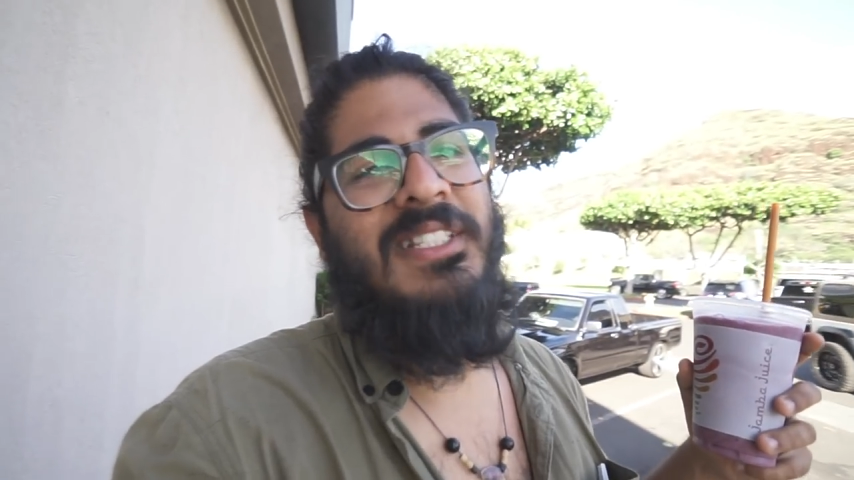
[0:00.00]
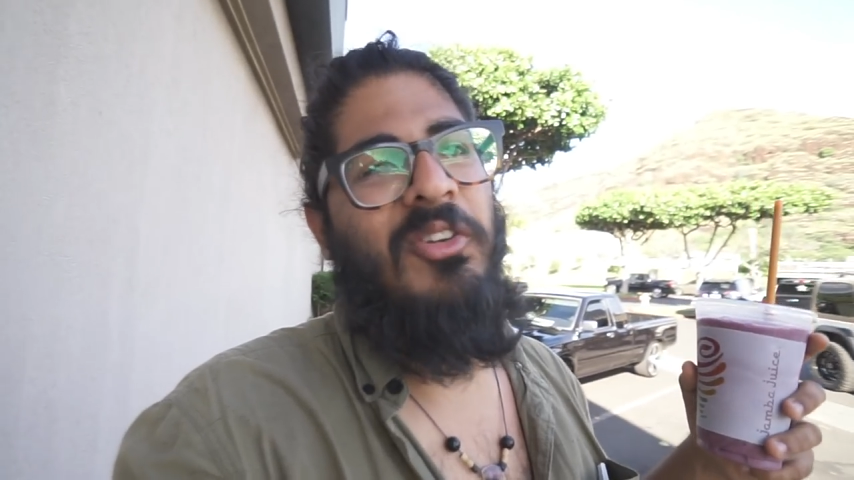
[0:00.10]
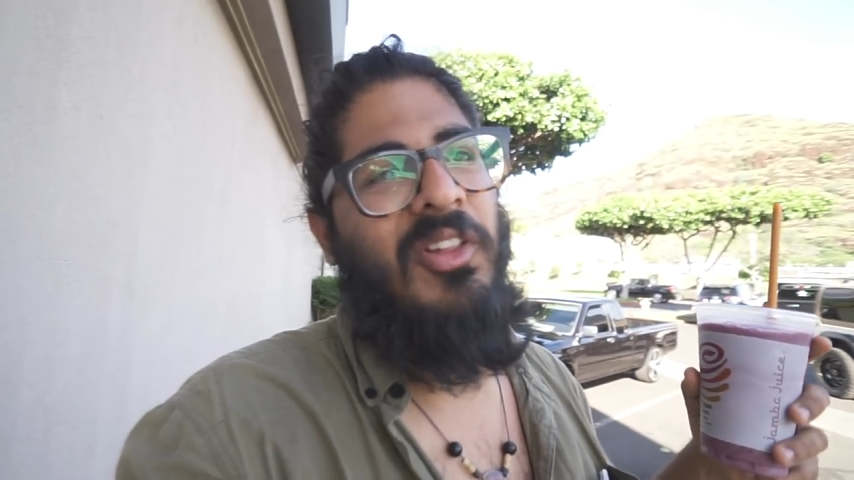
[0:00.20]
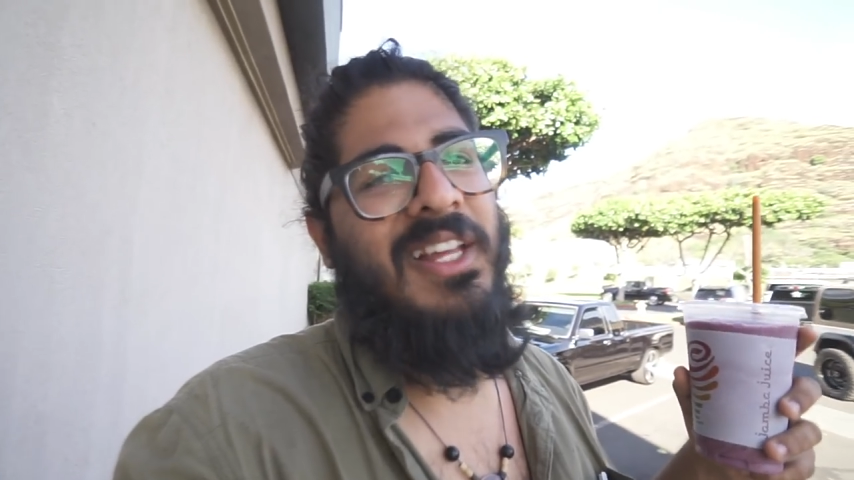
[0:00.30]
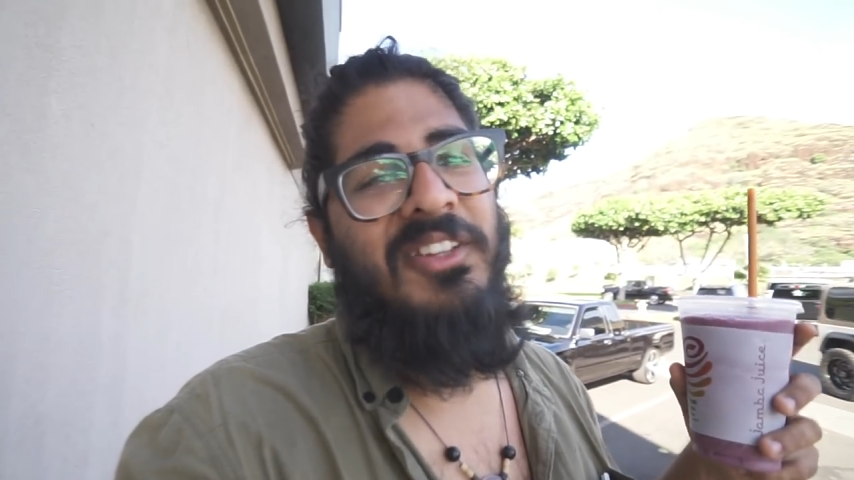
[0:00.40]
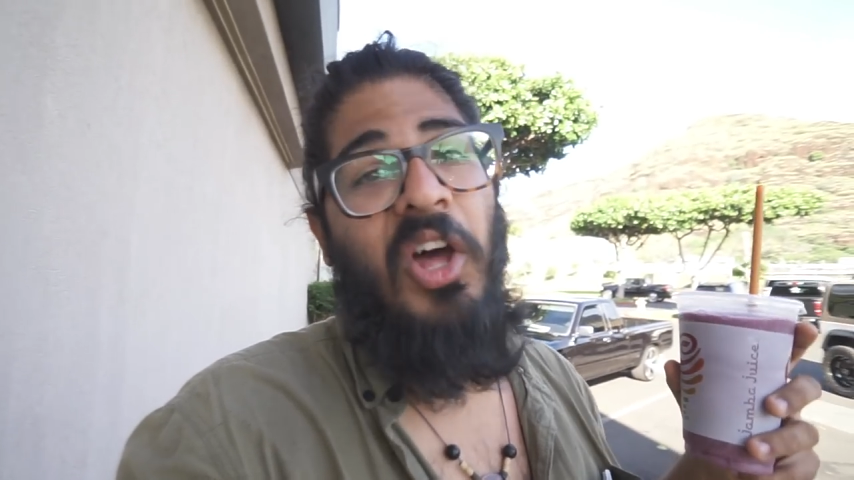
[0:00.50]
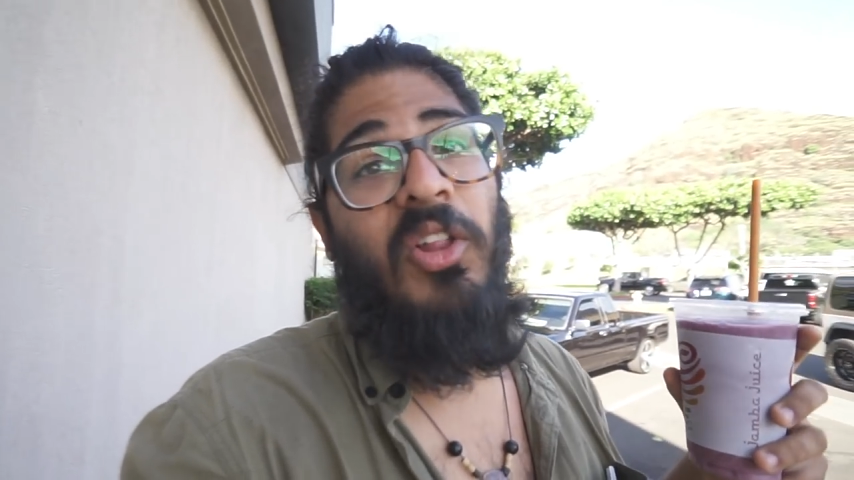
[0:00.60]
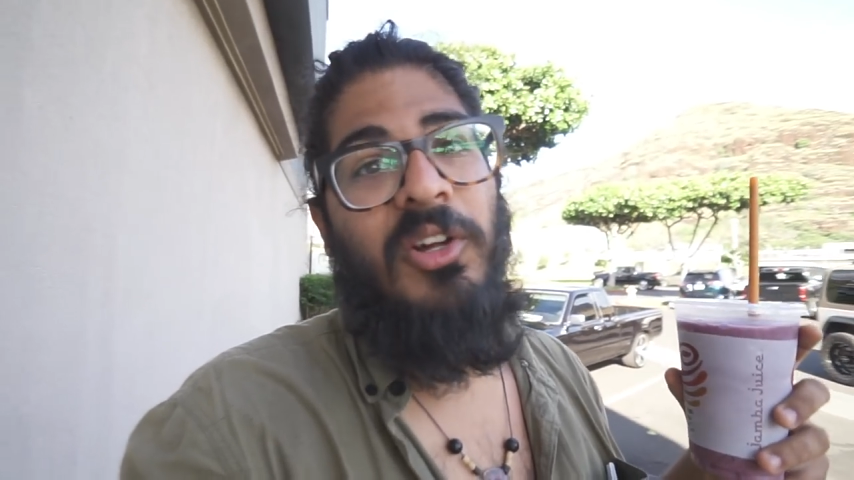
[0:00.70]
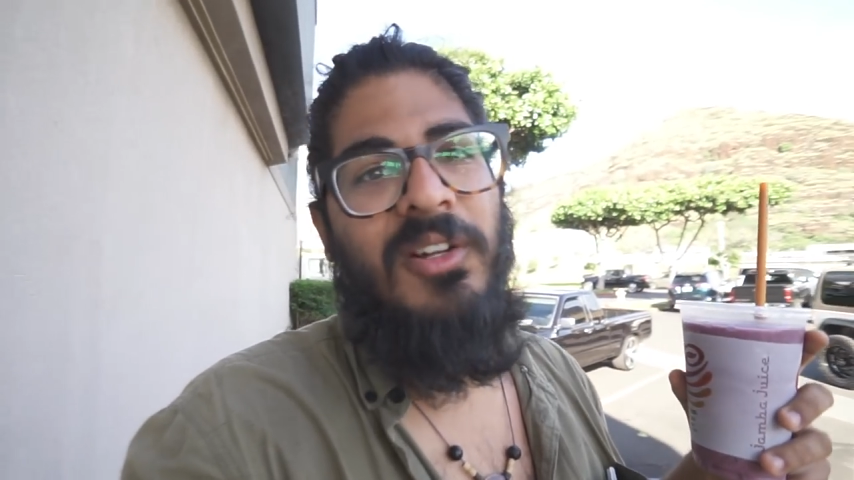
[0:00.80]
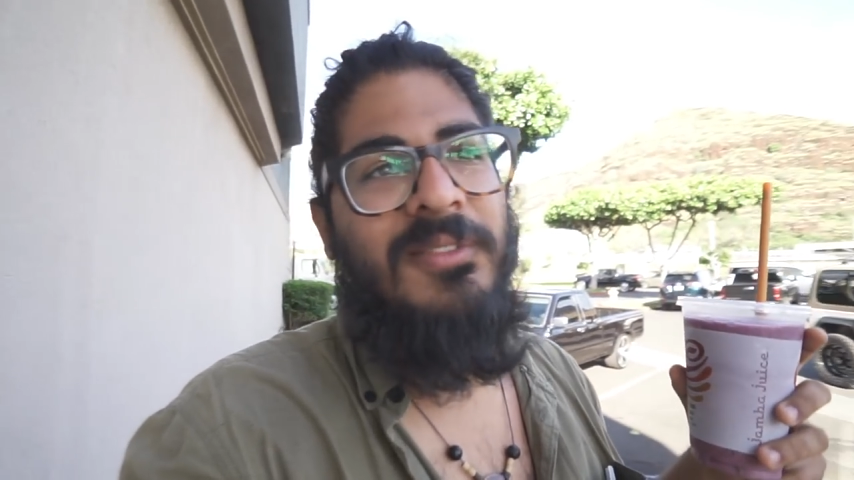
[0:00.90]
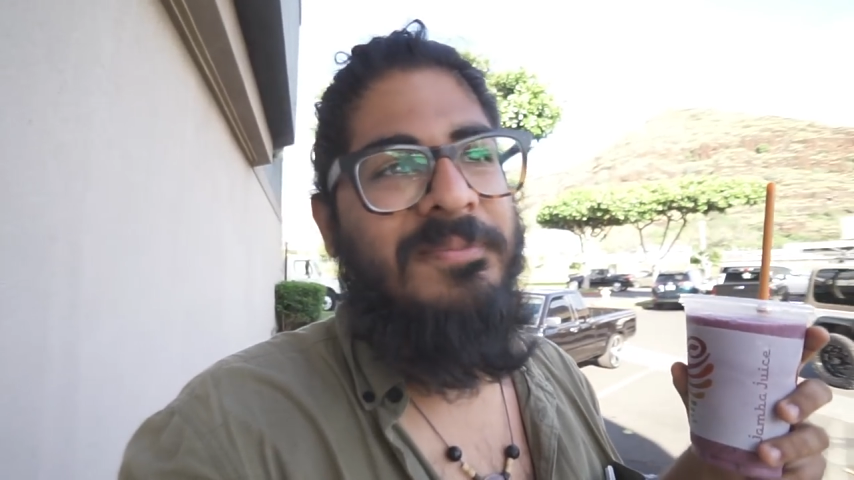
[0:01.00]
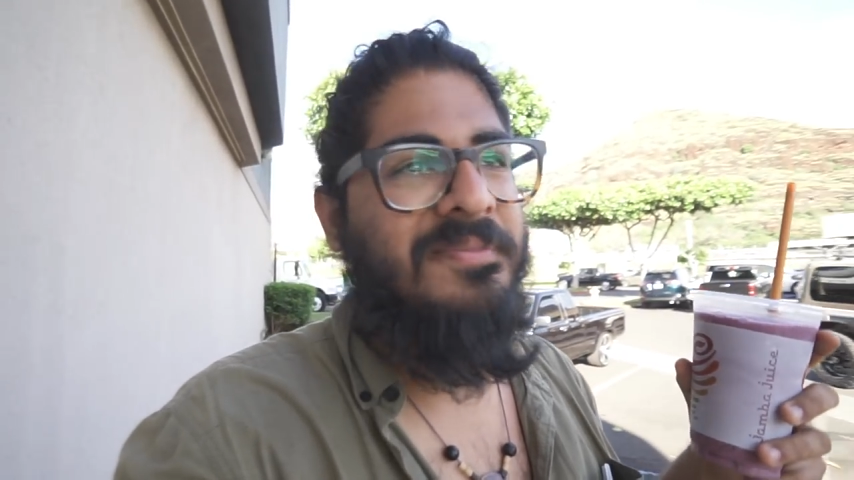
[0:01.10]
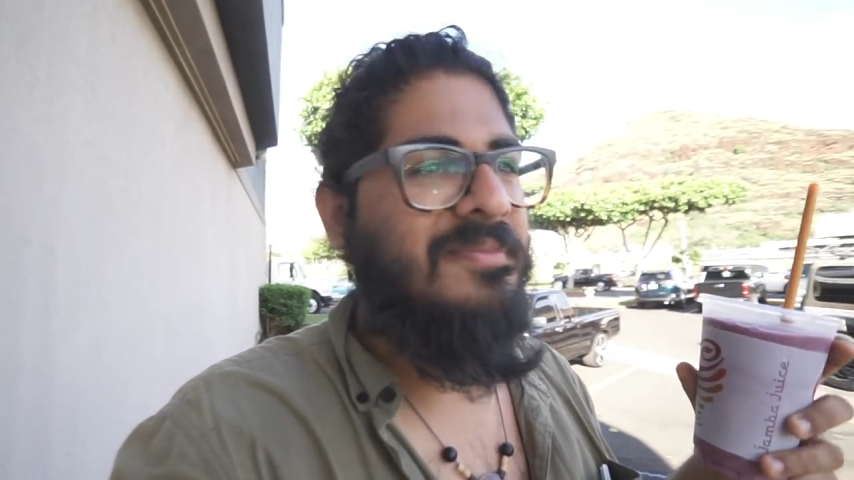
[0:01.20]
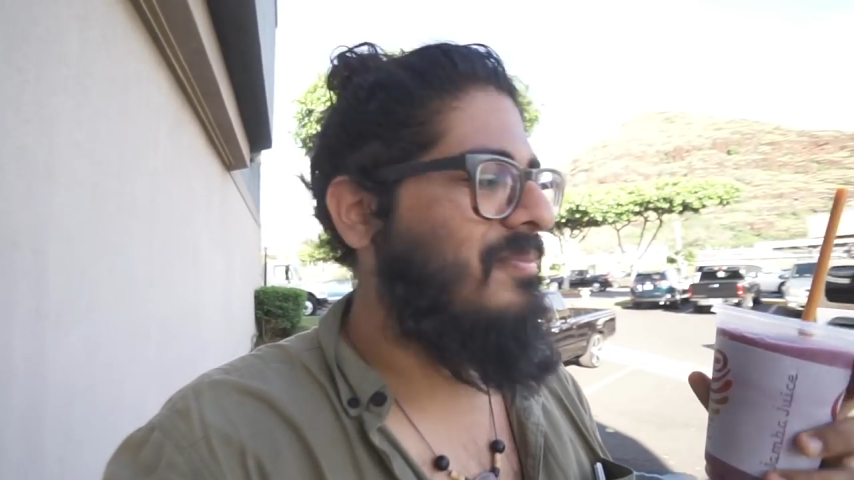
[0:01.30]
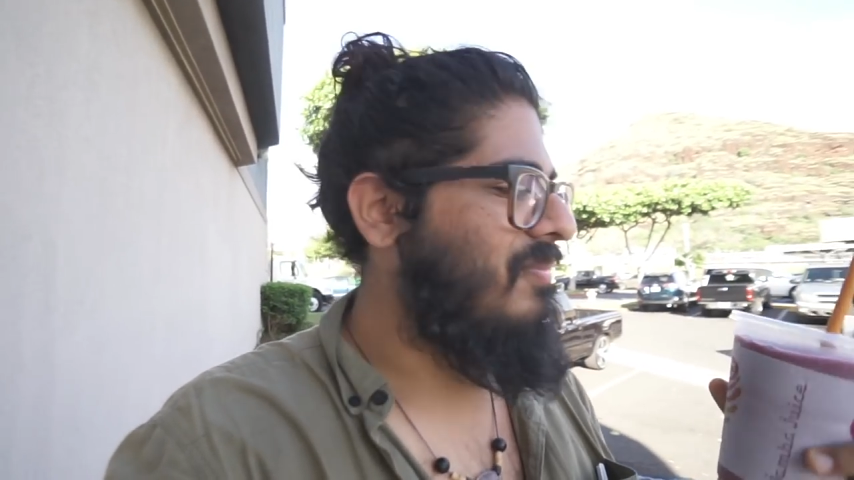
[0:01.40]
that are like a dollar.
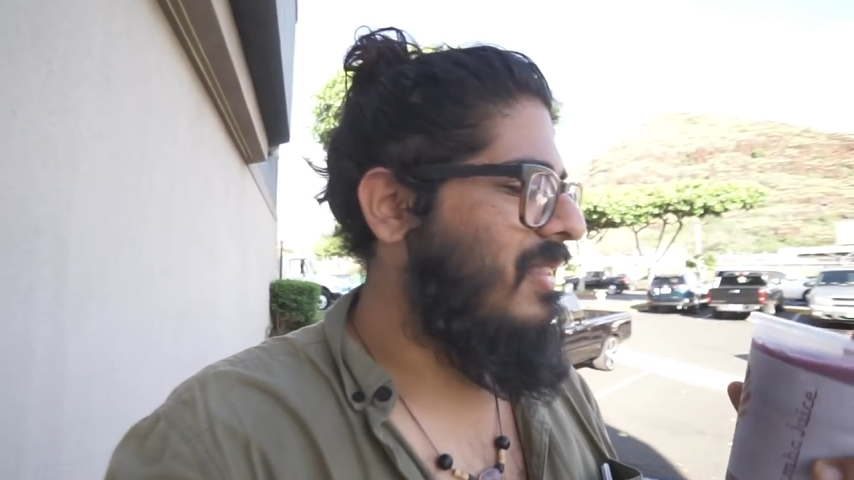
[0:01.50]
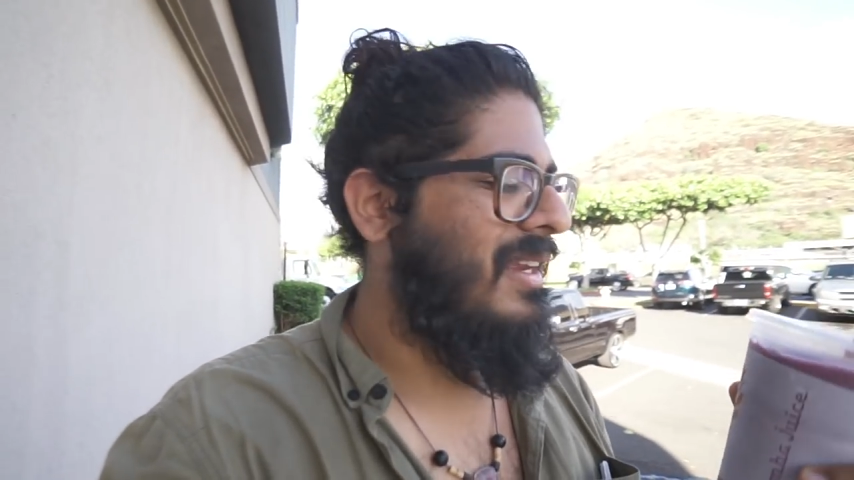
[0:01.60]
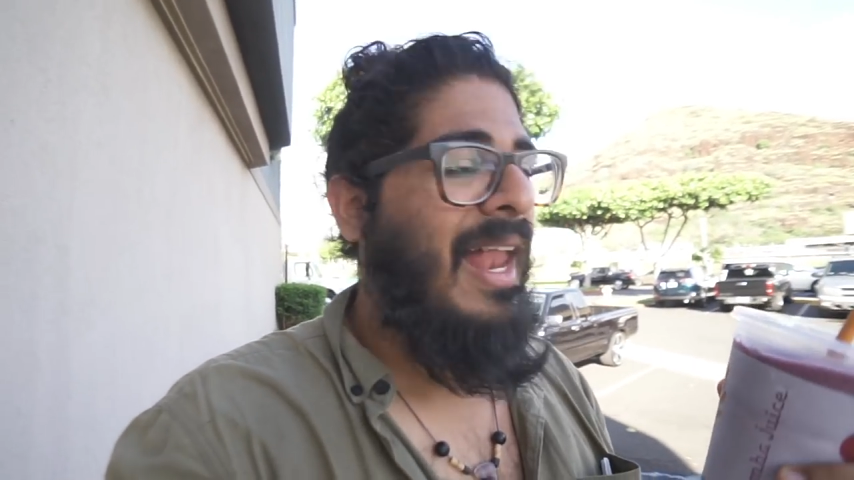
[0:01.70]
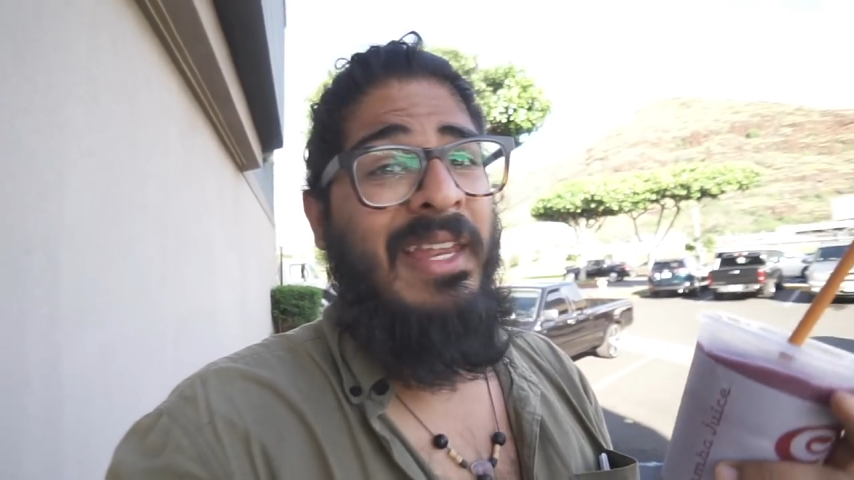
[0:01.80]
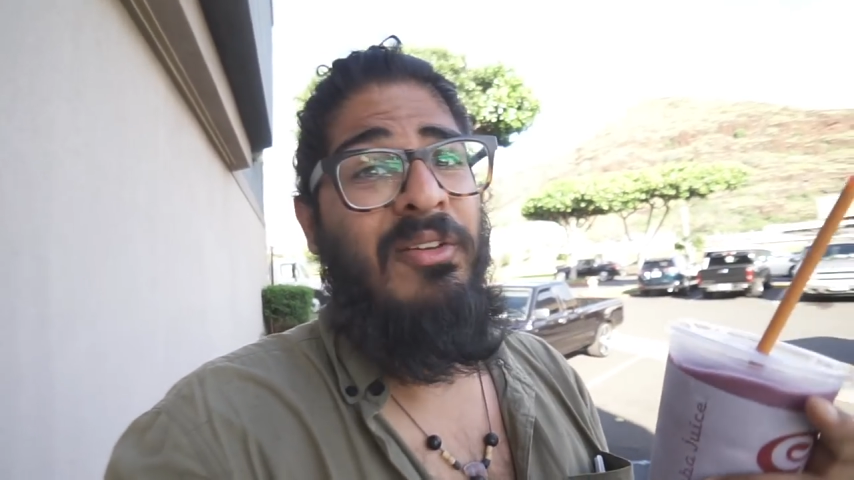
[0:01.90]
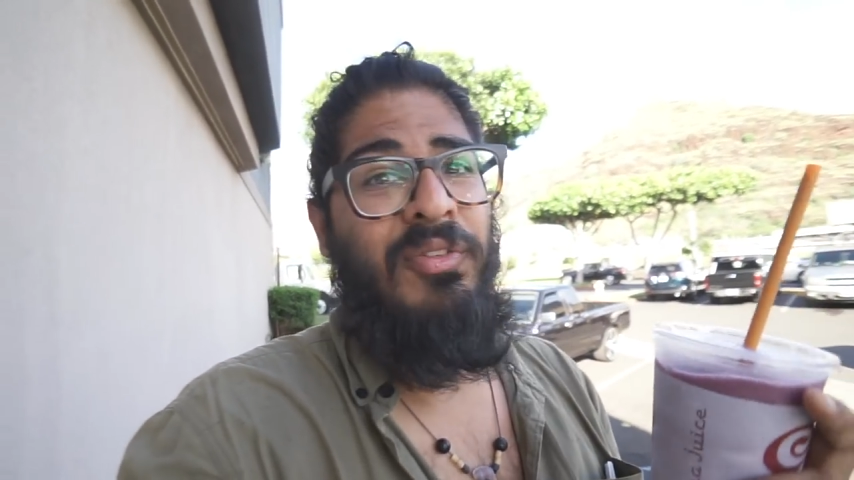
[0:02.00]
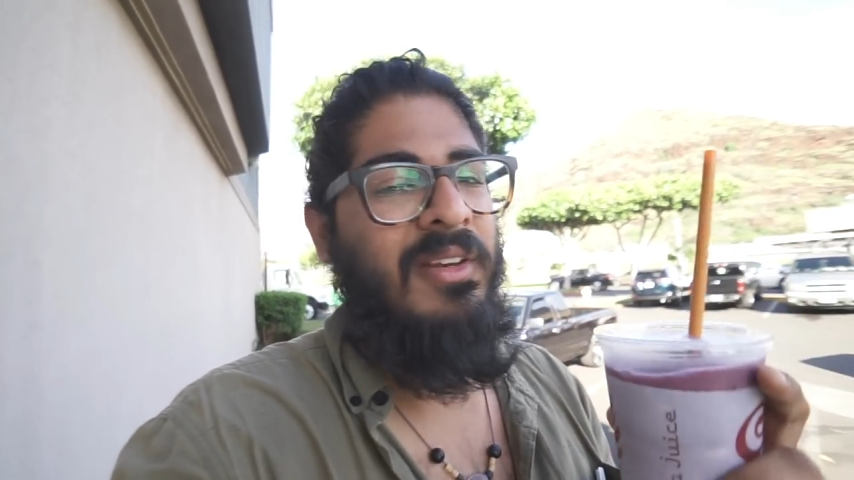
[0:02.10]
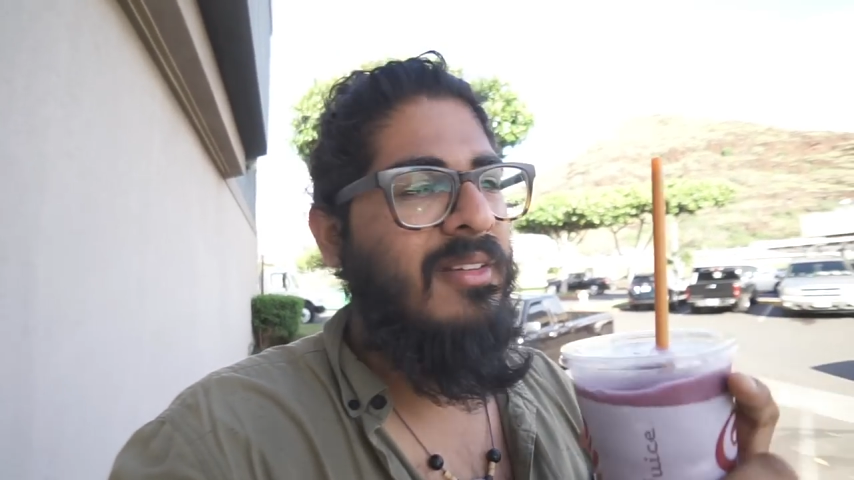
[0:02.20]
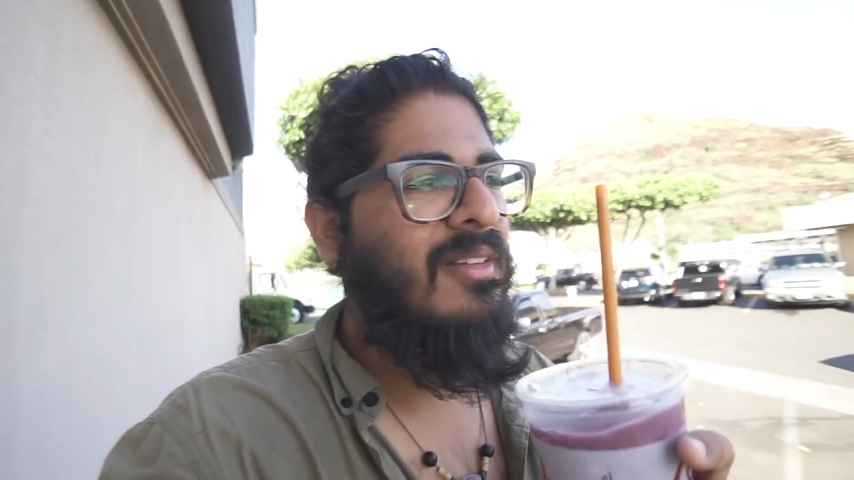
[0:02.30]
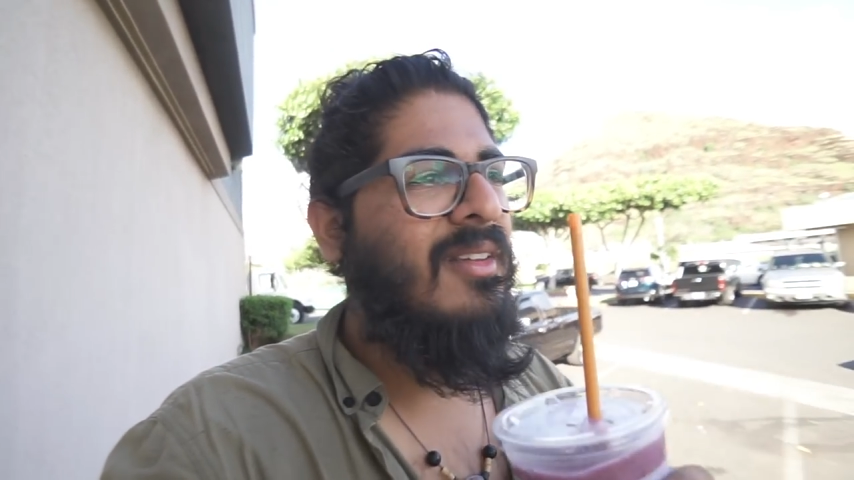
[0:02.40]
Not even.